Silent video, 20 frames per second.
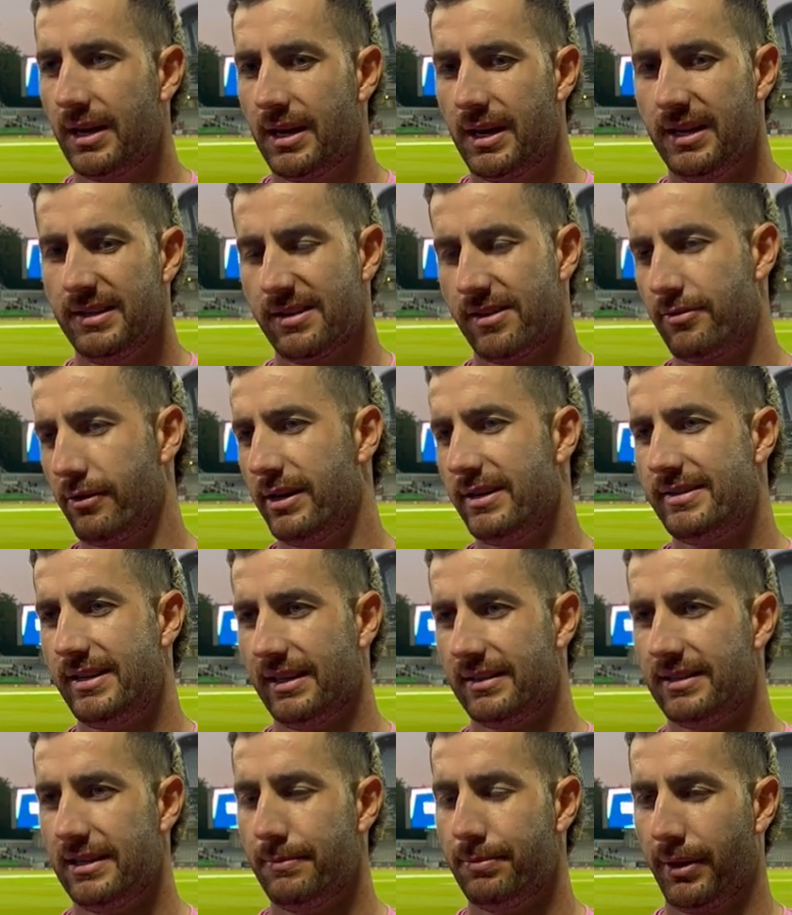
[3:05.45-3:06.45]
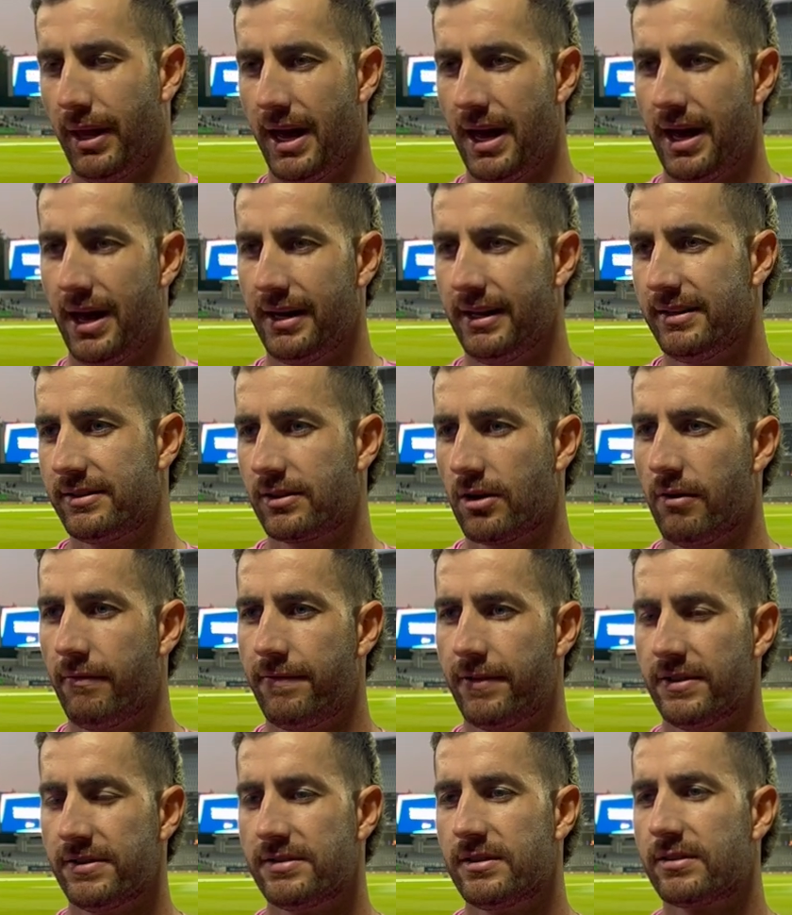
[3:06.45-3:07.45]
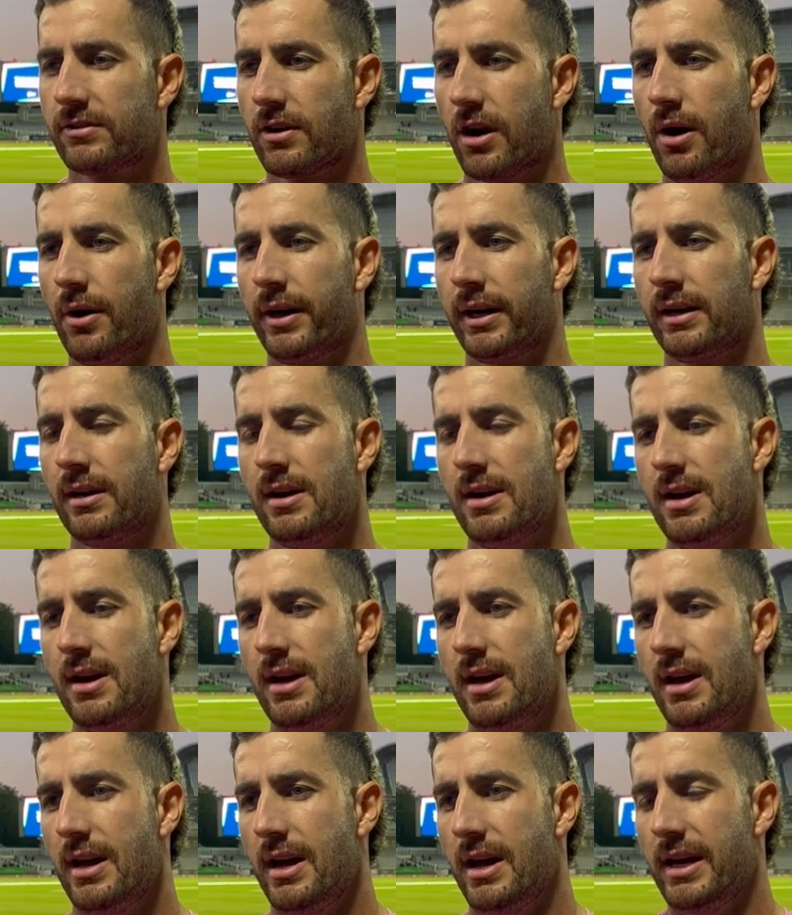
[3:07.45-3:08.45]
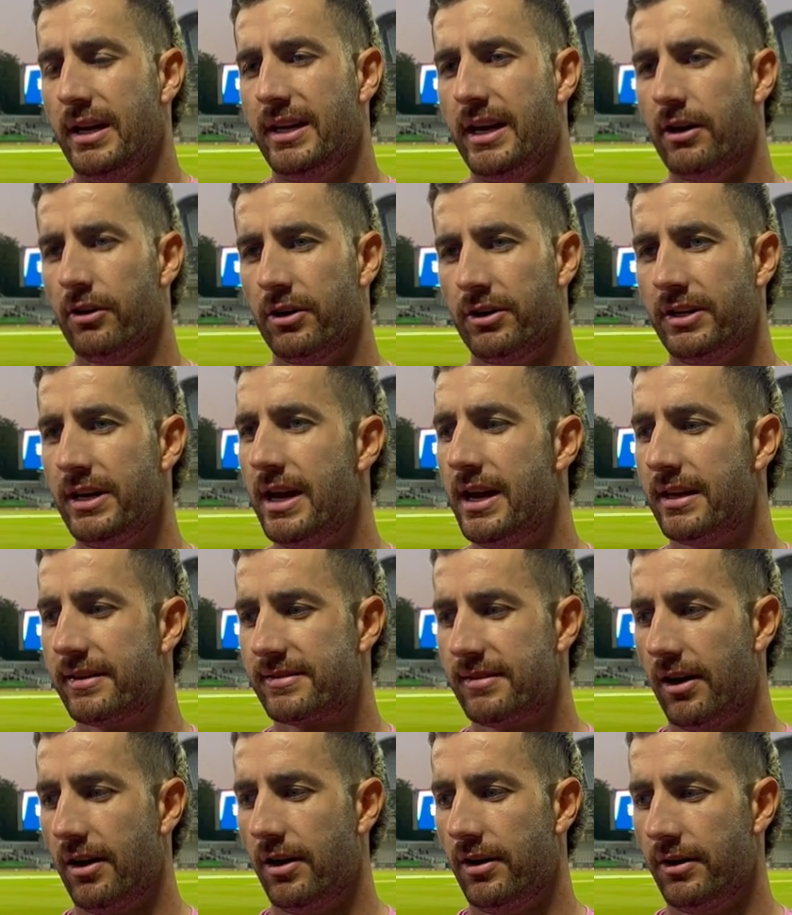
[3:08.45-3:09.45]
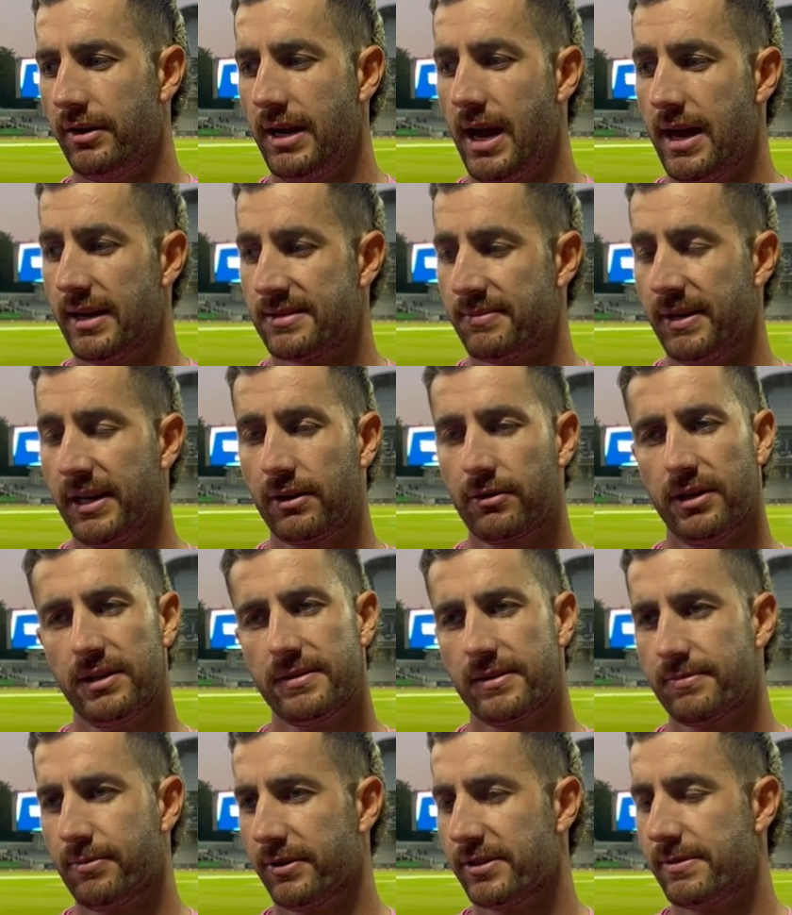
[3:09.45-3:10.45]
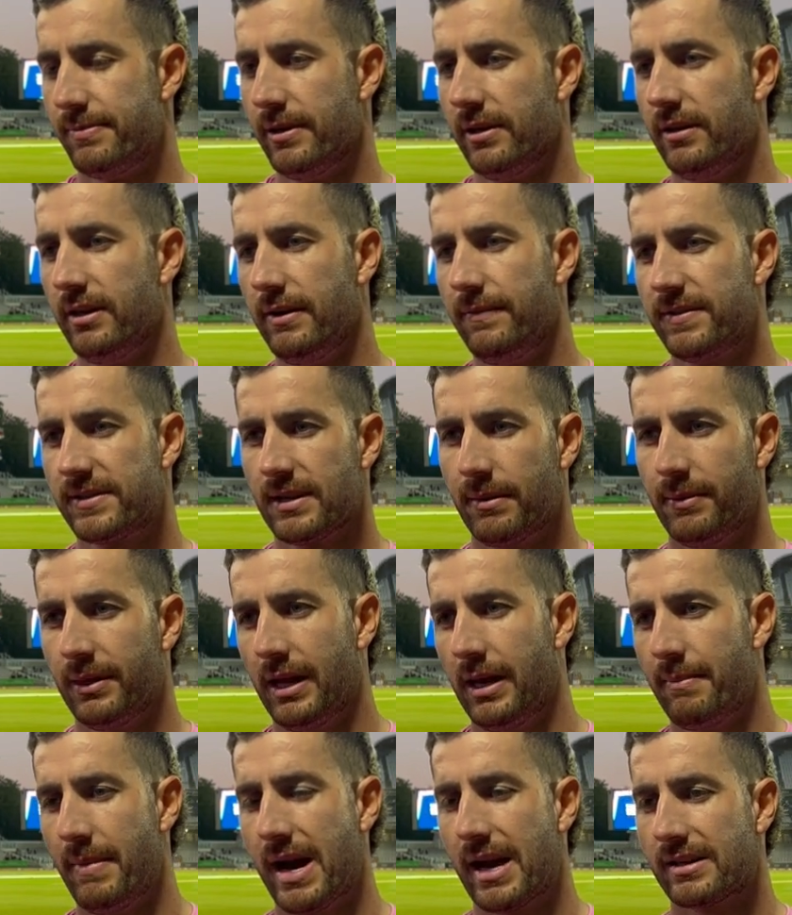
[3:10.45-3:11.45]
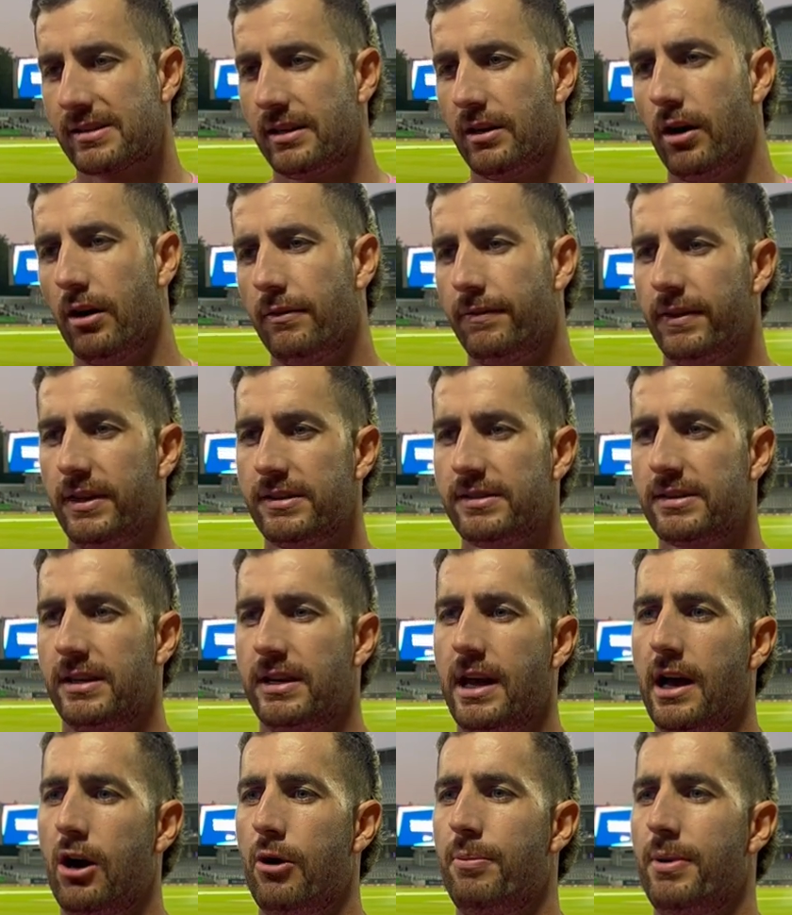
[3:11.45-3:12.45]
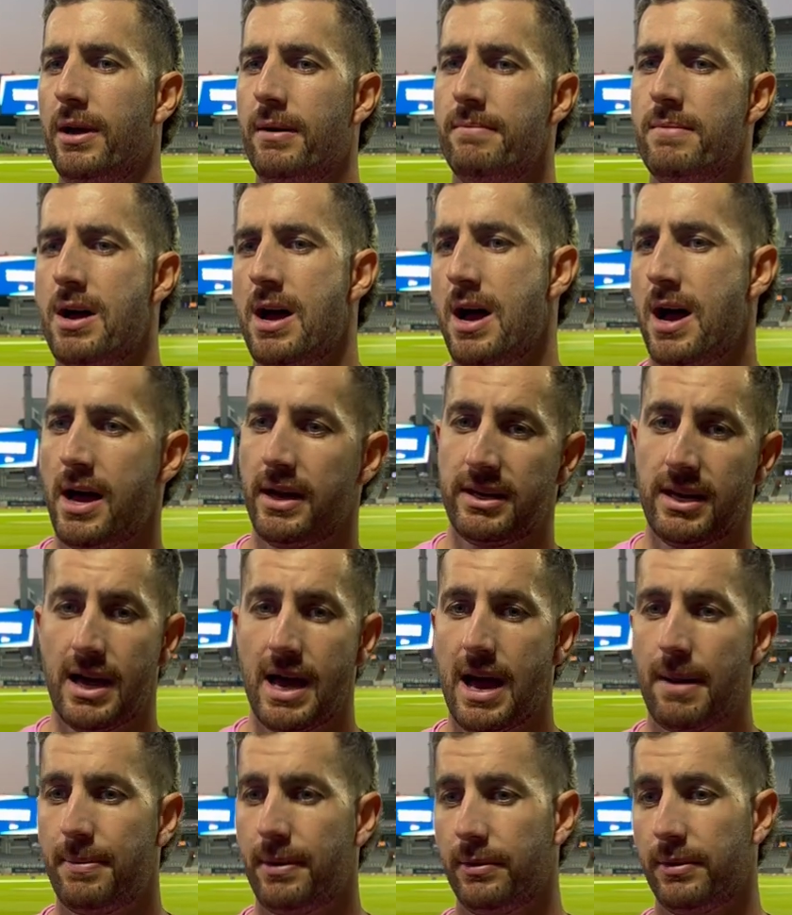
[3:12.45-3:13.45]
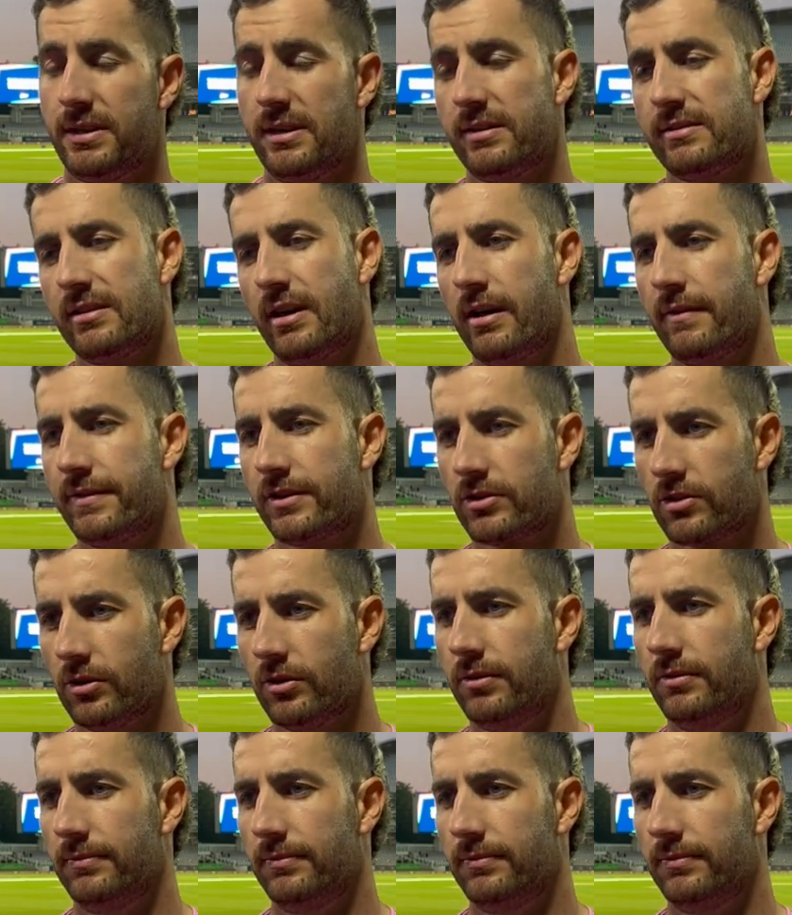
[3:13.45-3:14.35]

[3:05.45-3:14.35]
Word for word: He's a 360 player, and his confidence is growing year on year. So yeah, some increased responsibility for someone like Max, who hopefully is going to help him. Uh, and yeah, happy with his start for sure.